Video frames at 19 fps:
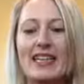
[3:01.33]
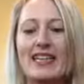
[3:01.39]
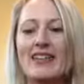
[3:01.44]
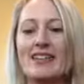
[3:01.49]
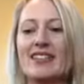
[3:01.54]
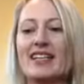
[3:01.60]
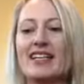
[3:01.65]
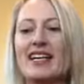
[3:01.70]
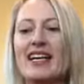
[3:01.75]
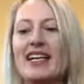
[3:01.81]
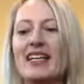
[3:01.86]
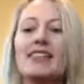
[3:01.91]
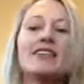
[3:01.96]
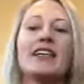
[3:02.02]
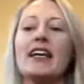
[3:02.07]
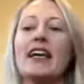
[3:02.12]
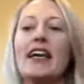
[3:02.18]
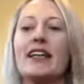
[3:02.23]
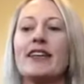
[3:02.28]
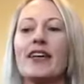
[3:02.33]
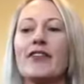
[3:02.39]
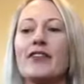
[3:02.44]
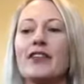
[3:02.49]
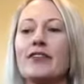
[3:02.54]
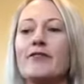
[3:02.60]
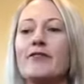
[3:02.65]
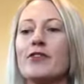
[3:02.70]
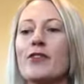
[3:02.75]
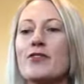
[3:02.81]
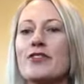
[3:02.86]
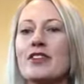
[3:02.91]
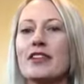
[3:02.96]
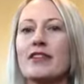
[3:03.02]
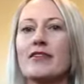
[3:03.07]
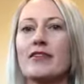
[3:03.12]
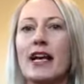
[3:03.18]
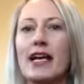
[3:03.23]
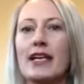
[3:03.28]
dinner and having a fossick
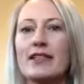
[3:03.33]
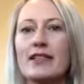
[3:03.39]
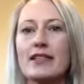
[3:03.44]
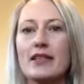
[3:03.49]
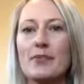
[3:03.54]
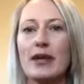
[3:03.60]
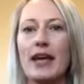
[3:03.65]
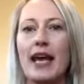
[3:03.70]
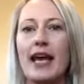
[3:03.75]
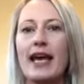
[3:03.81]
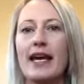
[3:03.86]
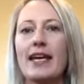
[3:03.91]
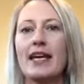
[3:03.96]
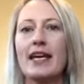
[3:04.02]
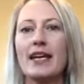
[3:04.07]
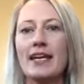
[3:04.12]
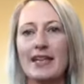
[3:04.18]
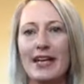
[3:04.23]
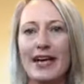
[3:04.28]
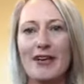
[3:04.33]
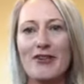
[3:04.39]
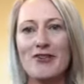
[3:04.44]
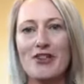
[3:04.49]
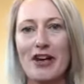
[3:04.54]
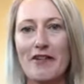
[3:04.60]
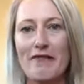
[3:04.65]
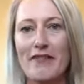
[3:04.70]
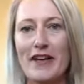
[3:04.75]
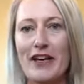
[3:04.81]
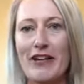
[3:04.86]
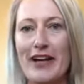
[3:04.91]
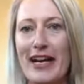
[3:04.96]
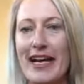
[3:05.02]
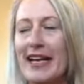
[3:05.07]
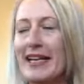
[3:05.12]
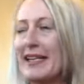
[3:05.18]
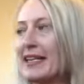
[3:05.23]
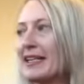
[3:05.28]
around and a play and trying to figure out how
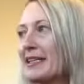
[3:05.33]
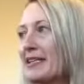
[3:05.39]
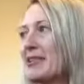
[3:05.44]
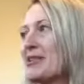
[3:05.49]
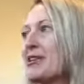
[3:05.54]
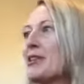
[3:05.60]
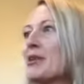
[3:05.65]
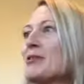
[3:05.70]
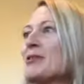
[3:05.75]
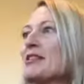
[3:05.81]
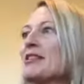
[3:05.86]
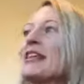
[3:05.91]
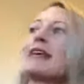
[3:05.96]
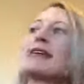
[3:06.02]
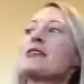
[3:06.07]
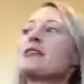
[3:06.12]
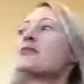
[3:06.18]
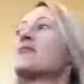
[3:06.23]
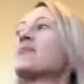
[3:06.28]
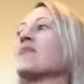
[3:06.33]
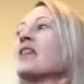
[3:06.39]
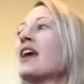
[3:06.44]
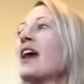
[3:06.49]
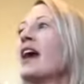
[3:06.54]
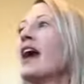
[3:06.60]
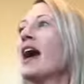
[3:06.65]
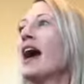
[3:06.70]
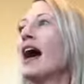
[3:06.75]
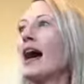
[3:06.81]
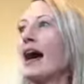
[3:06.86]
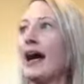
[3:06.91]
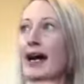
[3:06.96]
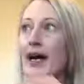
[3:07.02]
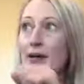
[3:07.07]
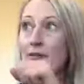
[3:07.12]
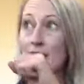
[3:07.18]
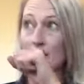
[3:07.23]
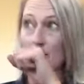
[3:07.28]
to get into those things.
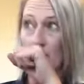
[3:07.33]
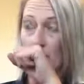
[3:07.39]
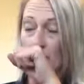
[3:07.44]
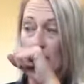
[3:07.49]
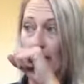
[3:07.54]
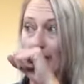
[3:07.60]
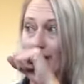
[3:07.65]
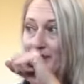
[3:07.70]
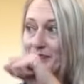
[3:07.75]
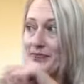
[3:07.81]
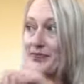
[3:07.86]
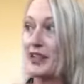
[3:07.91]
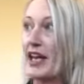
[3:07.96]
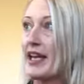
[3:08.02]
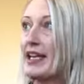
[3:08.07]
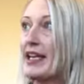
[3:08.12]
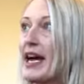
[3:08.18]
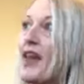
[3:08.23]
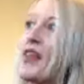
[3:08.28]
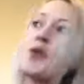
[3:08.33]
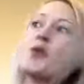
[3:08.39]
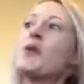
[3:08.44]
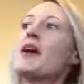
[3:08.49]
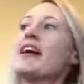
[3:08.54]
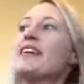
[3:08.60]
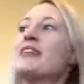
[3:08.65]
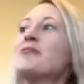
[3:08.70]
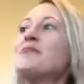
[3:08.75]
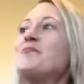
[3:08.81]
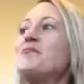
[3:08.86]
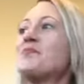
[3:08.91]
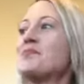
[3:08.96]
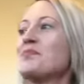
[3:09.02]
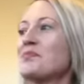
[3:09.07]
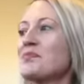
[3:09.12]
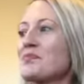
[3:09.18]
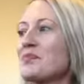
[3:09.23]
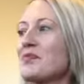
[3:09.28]
Another one
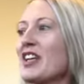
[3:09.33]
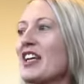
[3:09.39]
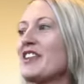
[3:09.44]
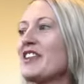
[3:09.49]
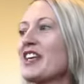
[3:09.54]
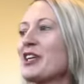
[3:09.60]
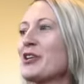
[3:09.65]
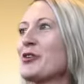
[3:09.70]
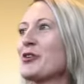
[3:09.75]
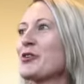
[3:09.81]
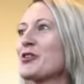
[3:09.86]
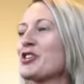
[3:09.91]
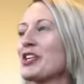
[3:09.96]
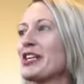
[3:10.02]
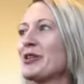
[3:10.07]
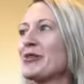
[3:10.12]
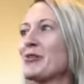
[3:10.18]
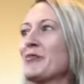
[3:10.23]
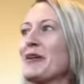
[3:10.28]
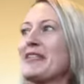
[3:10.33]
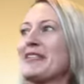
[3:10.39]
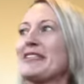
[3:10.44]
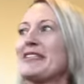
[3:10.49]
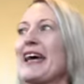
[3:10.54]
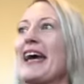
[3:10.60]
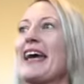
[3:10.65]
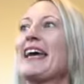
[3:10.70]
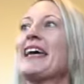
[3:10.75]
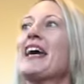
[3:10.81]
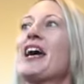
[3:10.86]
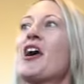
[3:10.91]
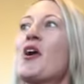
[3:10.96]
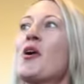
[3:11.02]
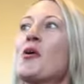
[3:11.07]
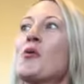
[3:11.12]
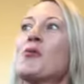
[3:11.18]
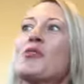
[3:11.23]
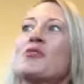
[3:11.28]
that got shared with me today
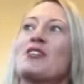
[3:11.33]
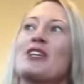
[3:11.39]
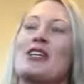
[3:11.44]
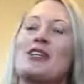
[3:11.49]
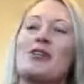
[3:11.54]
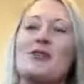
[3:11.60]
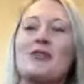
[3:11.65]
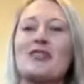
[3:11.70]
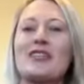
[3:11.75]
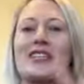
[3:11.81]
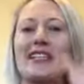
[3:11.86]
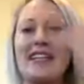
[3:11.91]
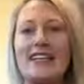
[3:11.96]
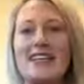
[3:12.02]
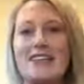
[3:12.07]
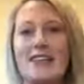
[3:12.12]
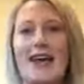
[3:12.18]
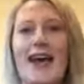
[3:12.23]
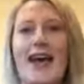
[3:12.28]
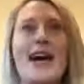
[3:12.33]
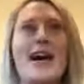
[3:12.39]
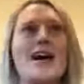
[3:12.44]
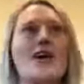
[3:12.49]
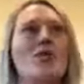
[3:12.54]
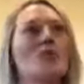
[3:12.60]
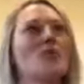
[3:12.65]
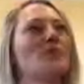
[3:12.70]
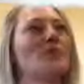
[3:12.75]
was using a towel.